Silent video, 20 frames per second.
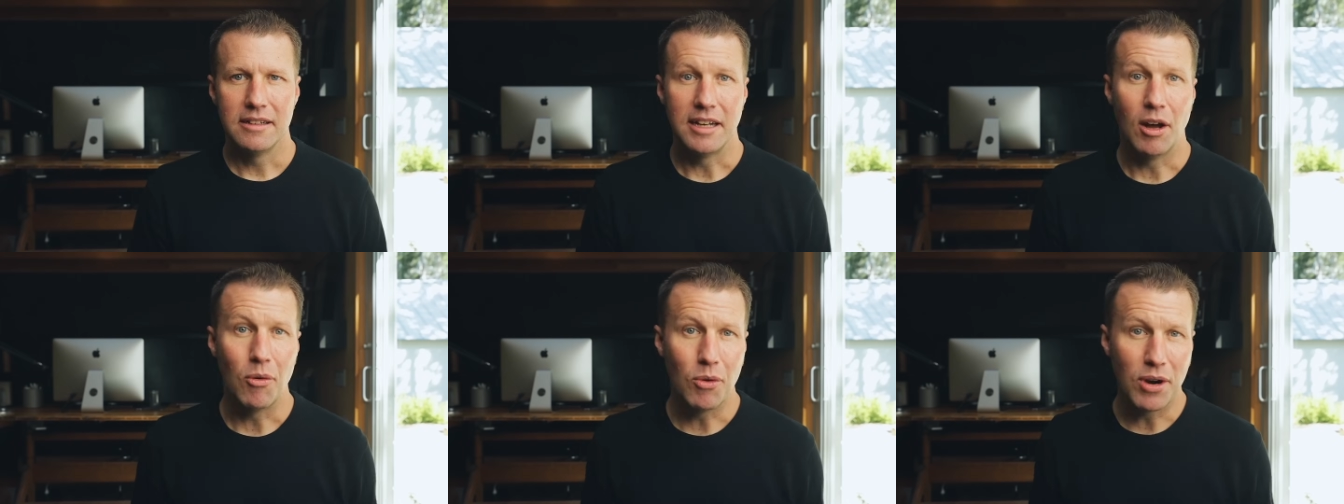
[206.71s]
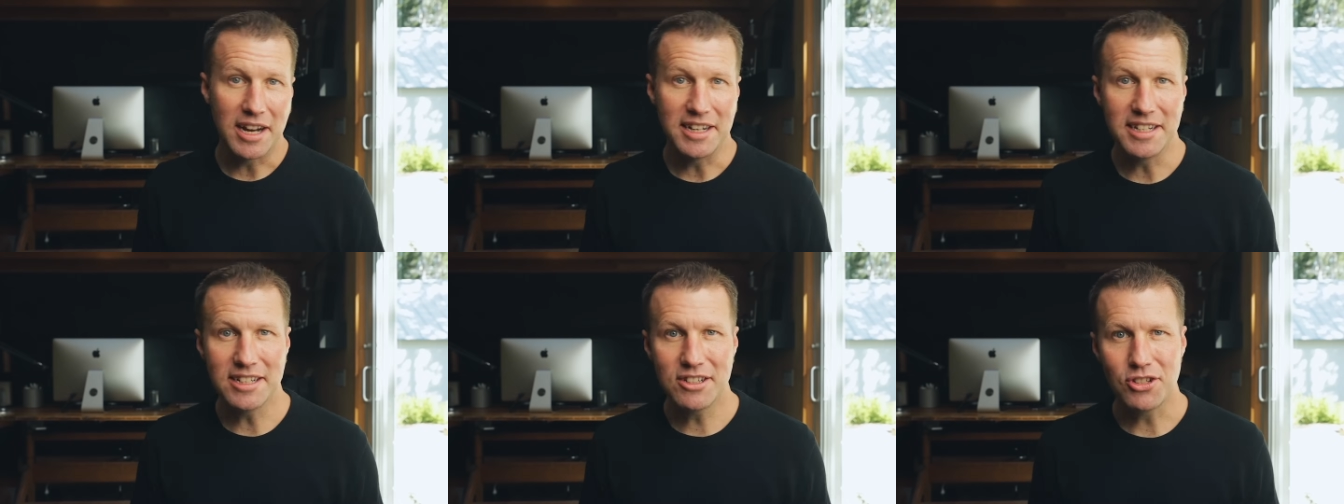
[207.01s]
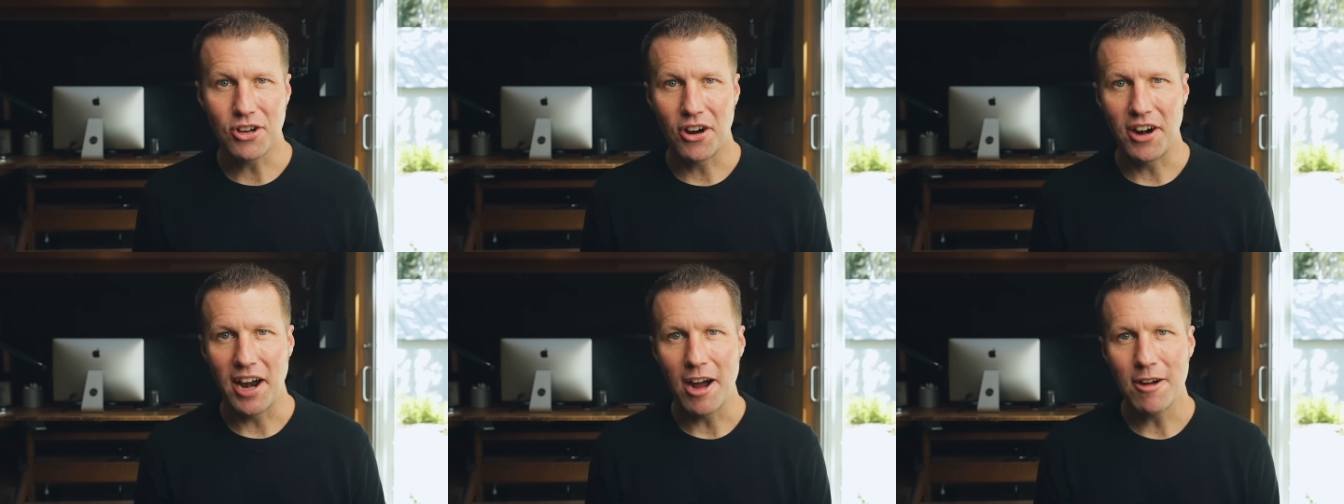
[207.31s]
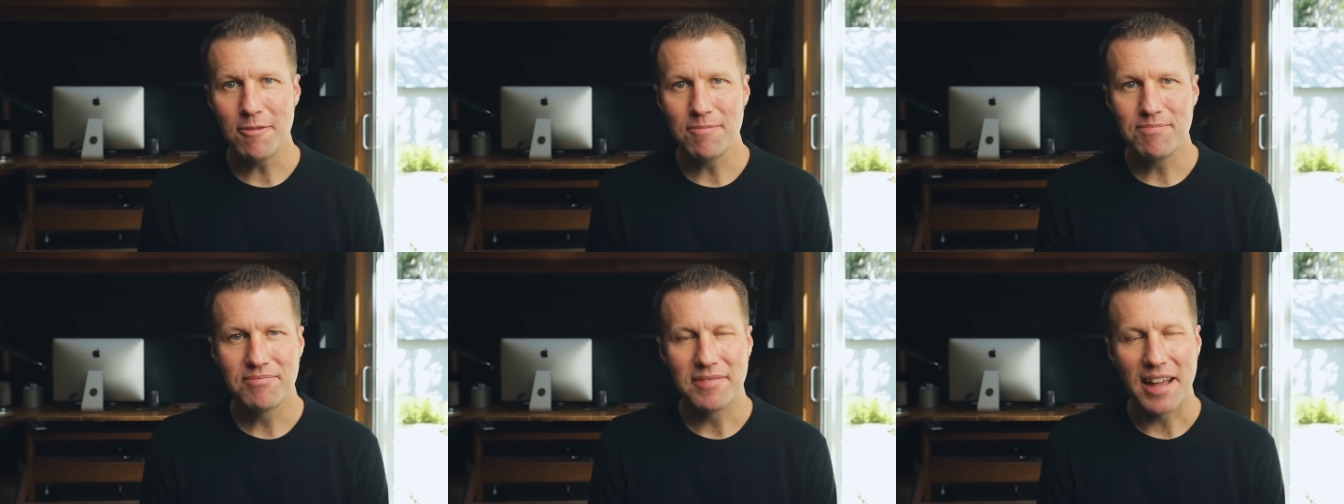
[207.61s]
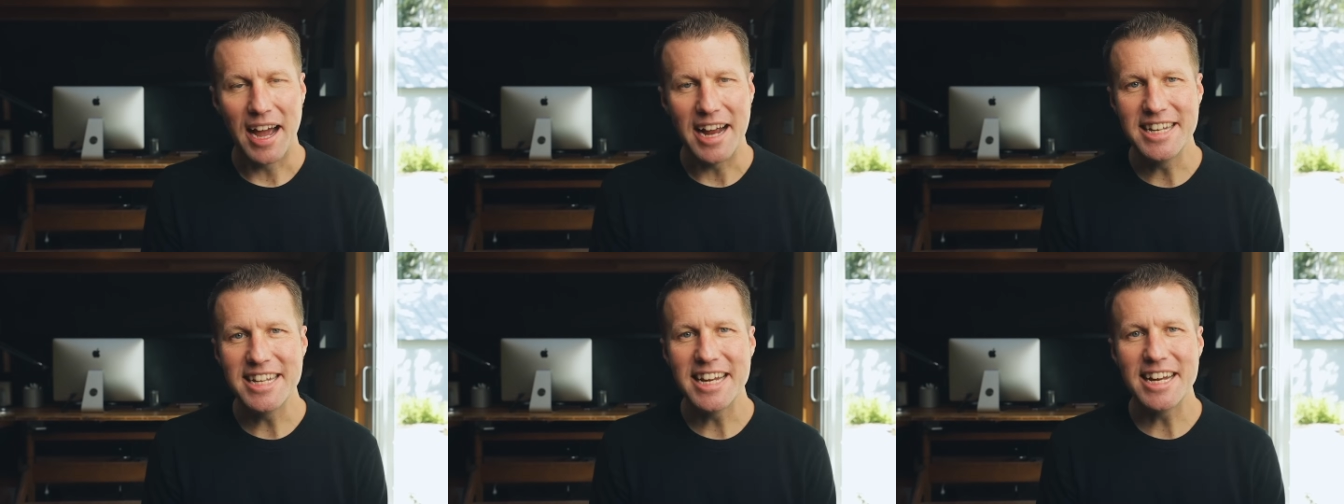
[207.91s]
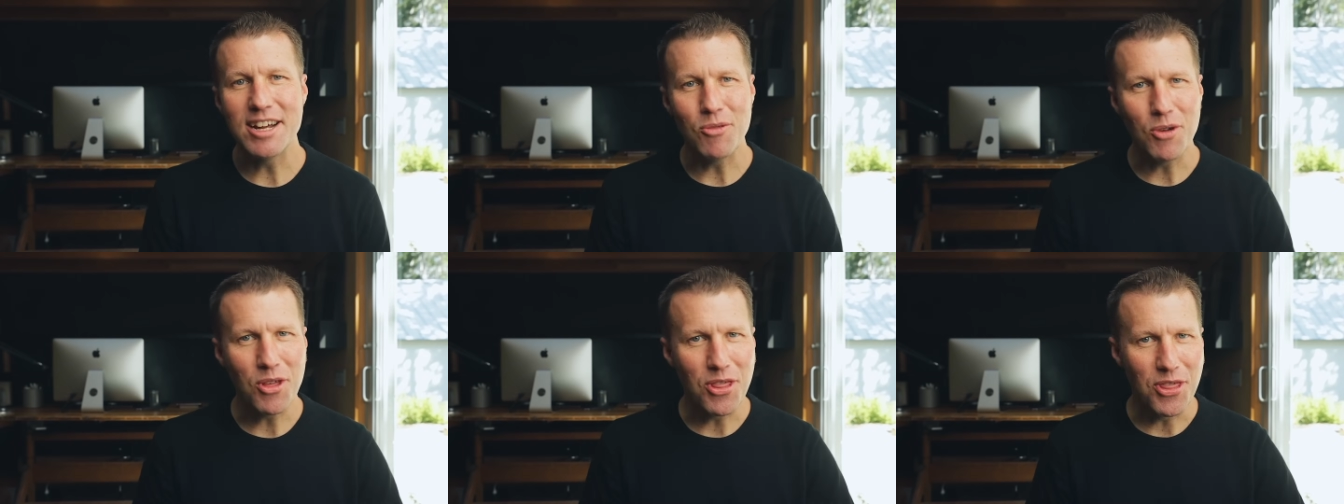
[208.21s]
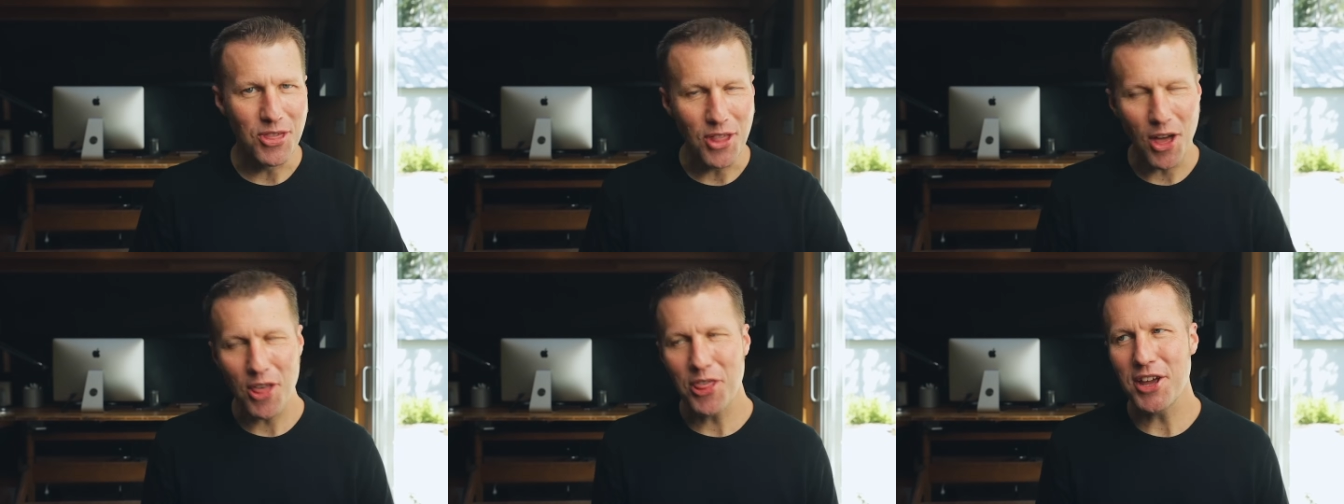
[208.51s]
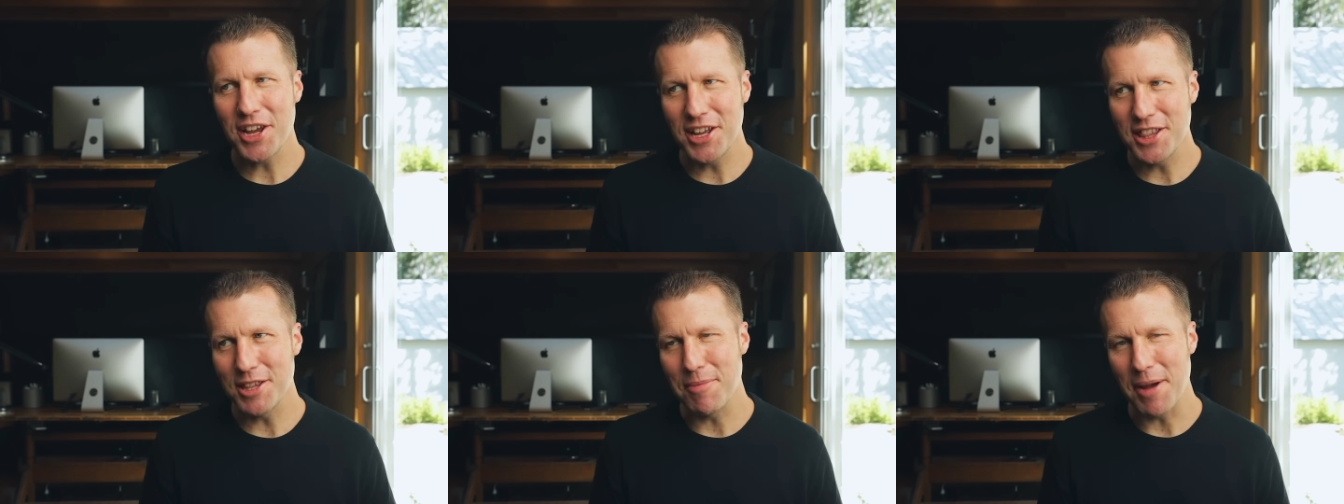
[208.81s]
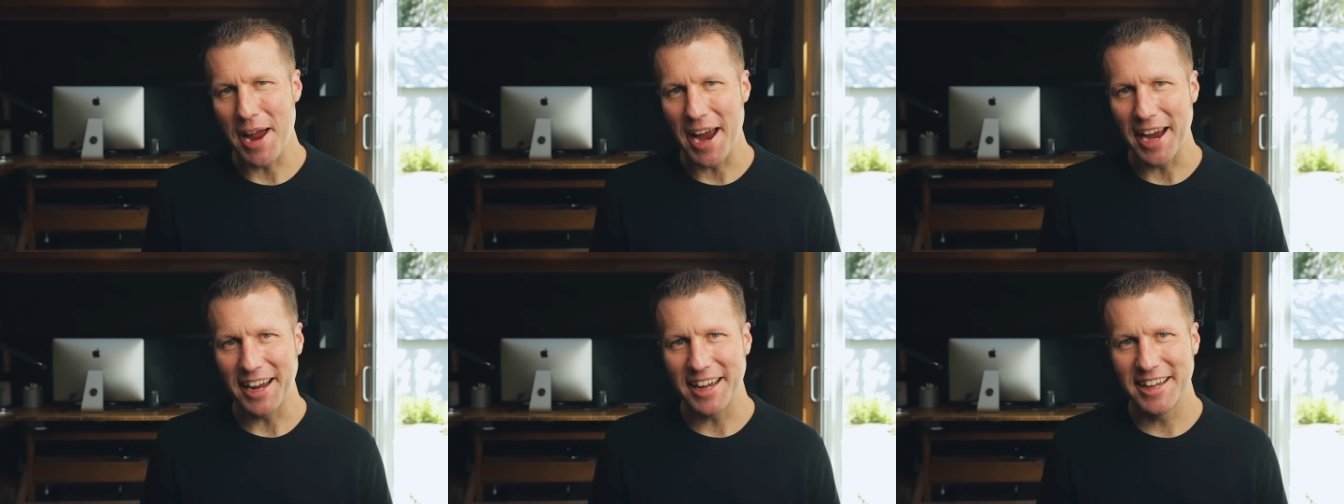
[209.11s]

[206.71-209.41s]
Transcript: Now, when I did start out, I did it with nothing in the bank.